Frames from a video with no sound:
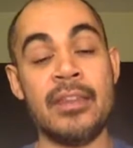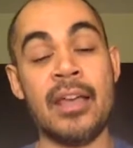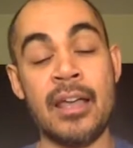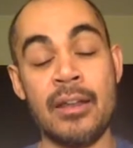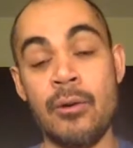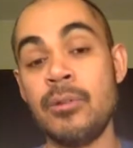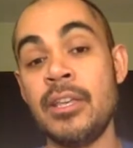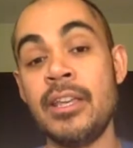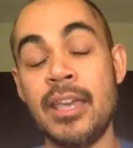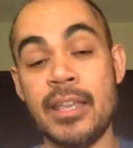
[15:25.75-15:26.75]
not
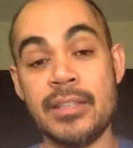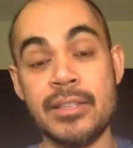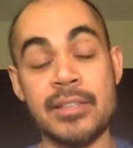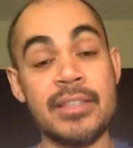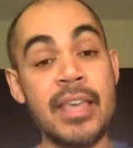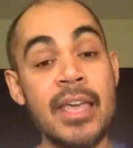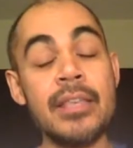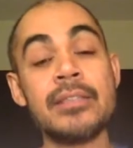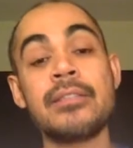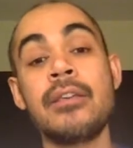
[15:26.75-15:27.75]
only enhances the
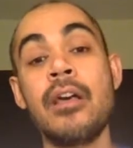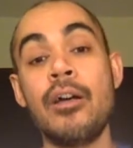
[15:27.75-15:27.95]
taste,